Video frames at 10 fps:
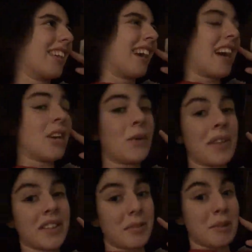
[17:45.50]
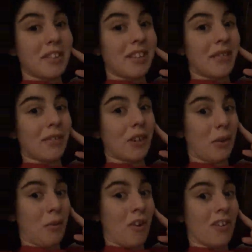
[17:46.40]
I know that's me because I forgot to
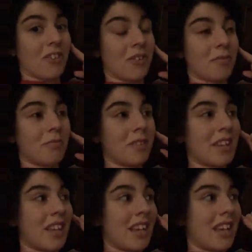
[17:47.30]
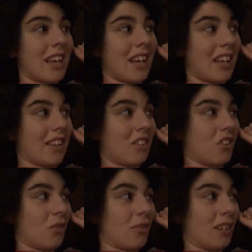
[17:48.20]
wash them. And I had
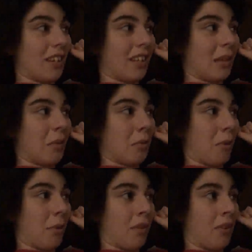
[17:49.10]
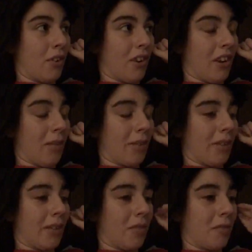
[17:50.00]
two and like they were both dirty and I was
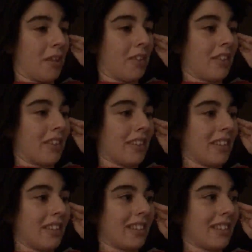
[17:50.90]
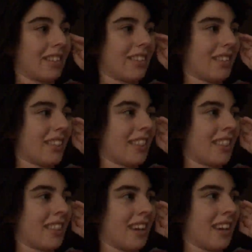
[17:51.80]
like, oh my god.
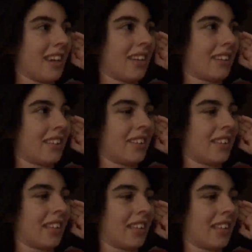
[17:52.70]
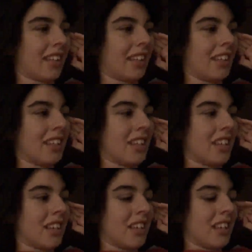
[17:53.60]
Thanks. Like,
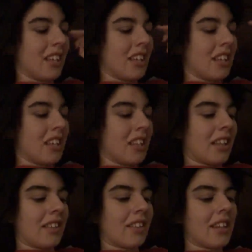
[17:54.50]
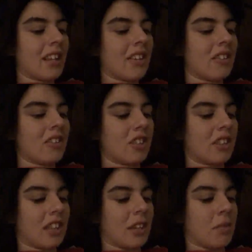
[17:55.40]
that's the kind of shit
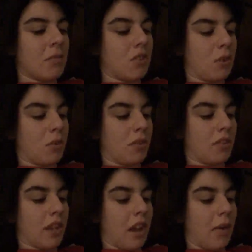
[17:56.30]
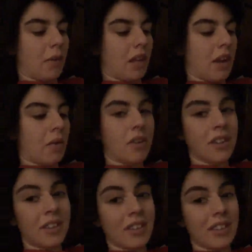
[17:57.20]
that you don't say out loud
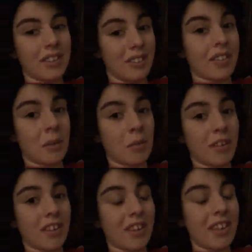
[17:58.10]
to someone.